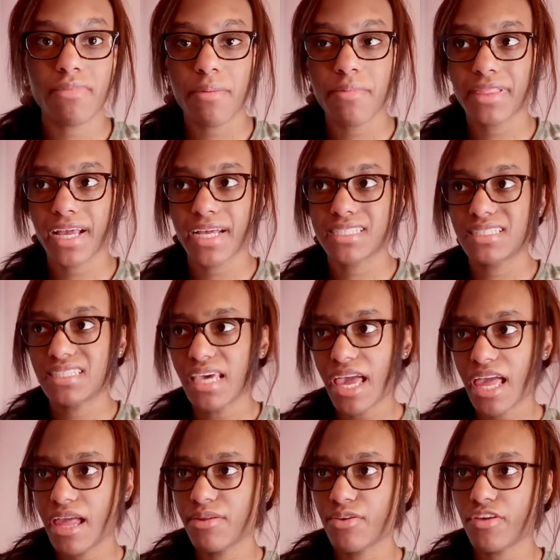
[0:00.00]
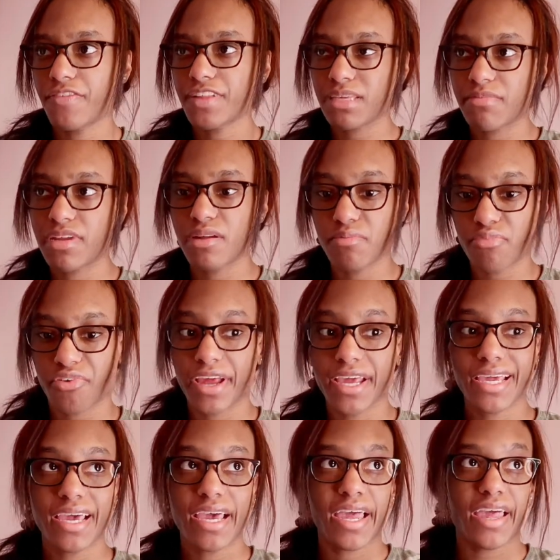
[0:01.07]
maybe like a 10 or 15 minute
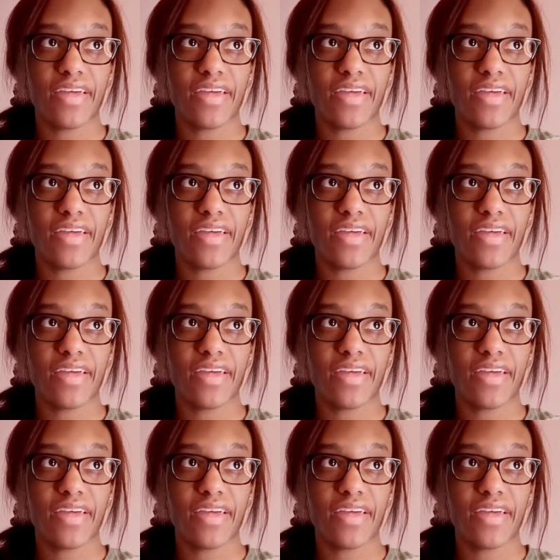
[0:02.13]
break,